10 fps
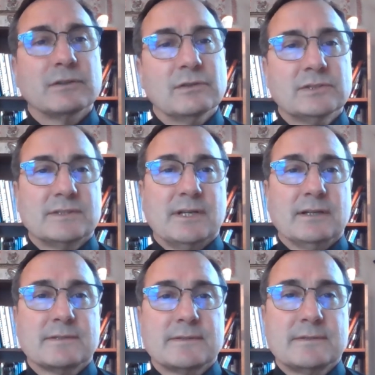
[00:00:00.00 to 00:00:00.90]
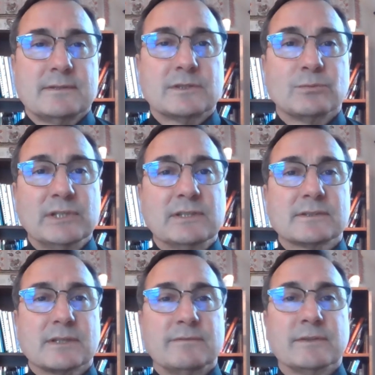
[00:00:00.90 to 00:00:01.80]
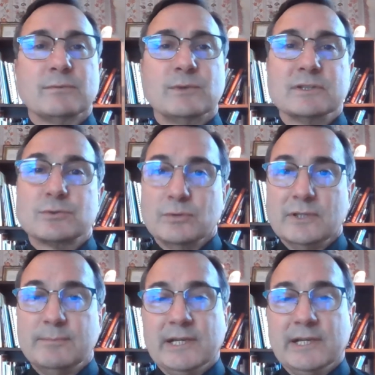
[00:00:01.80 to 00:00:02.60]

that urges us to rediscover what truly